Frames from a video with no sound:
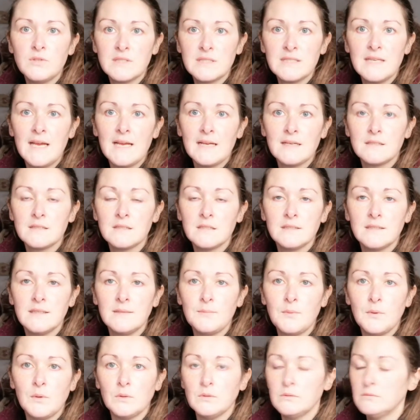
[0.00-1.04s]
the snacks that
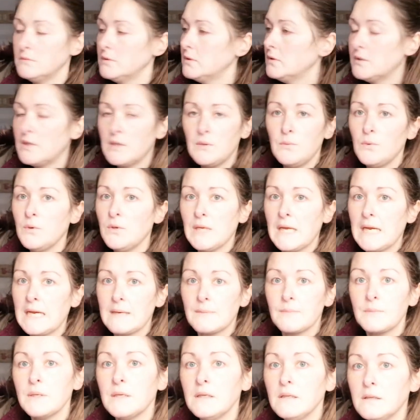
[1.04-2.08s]
they bought. No, they weren't
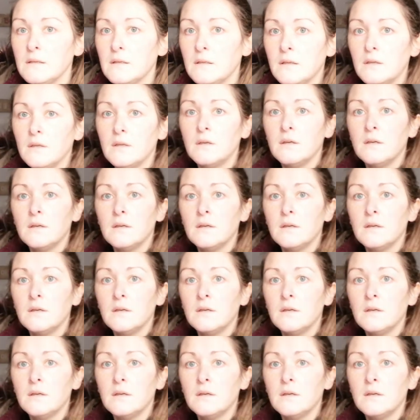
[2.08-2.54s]
happy.